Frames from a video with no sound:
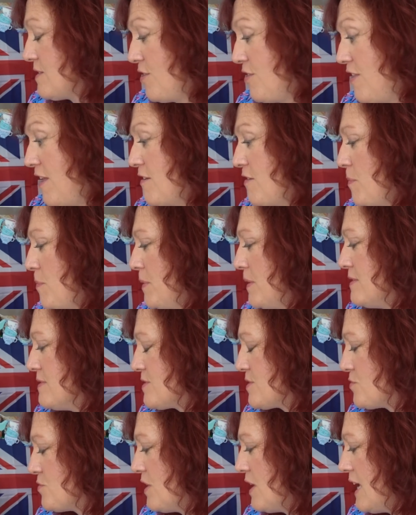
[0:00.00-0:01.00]
a
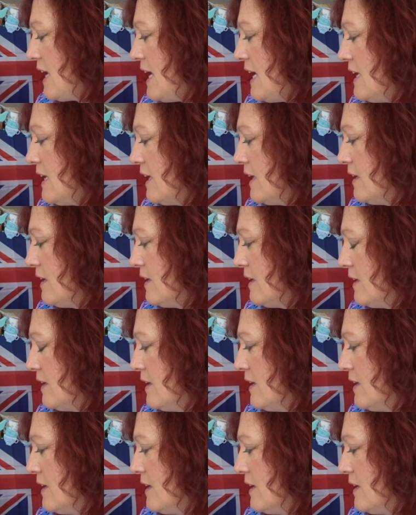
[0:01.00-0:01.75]
therapist or a healer,